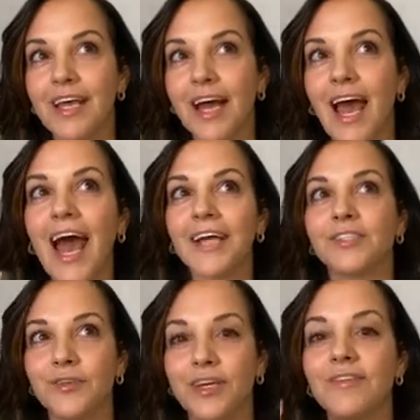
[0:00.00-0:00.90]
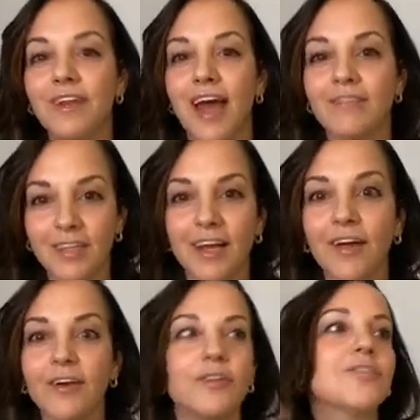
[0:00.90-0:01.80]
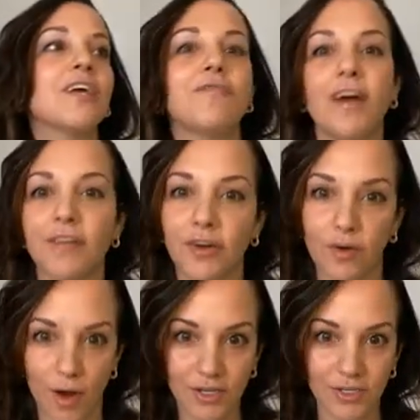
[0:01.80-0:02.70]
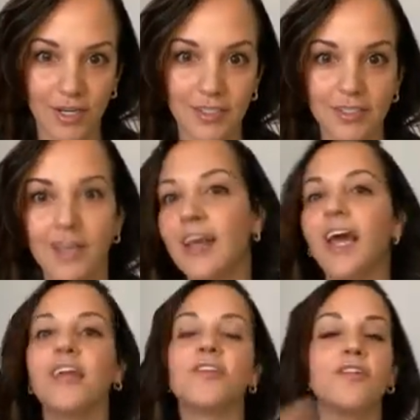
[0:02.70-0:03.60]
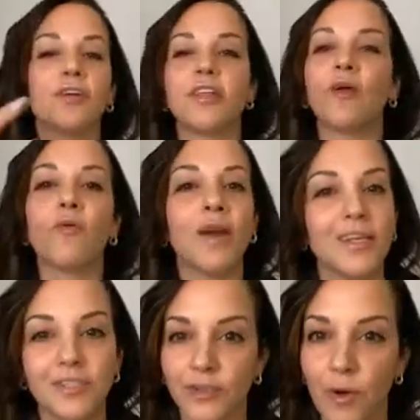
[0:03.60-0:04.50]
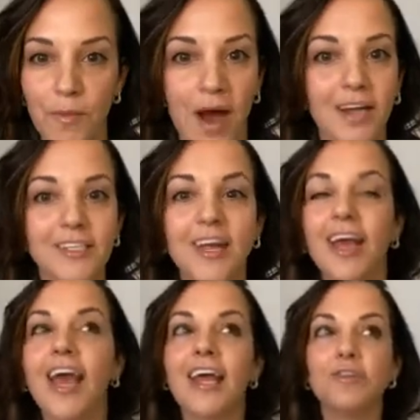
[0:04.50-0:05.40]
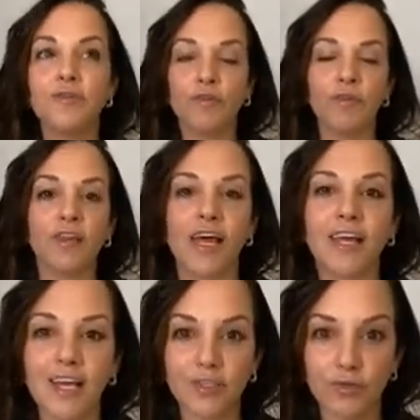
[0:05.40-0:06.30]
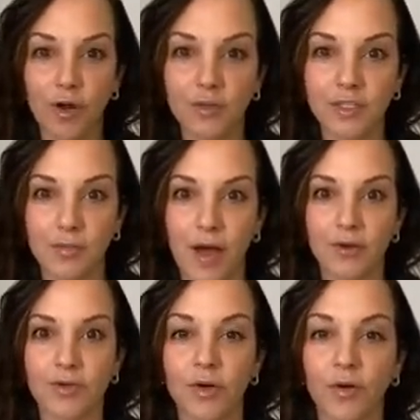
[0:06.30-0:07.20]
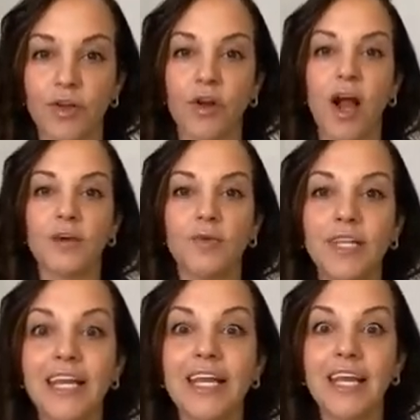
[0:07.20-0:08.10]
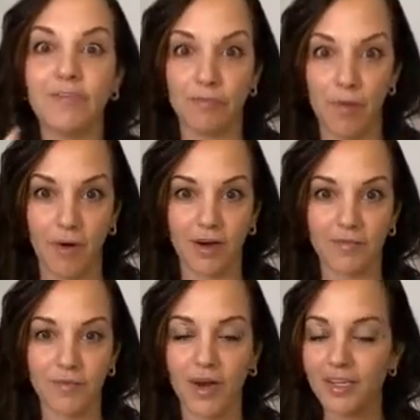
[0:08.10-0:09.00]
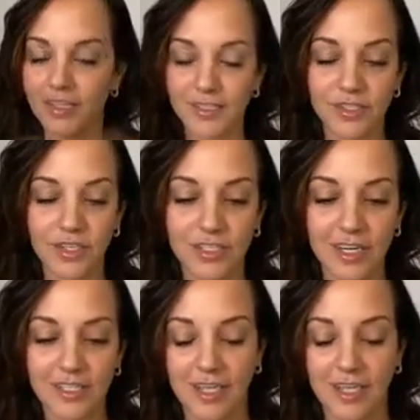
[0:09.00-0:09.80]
a hassle even having there's like 500 questions and they're wanting so much, and you feel like it's crossed the boundary or you're unwilling to give more, right? This is just an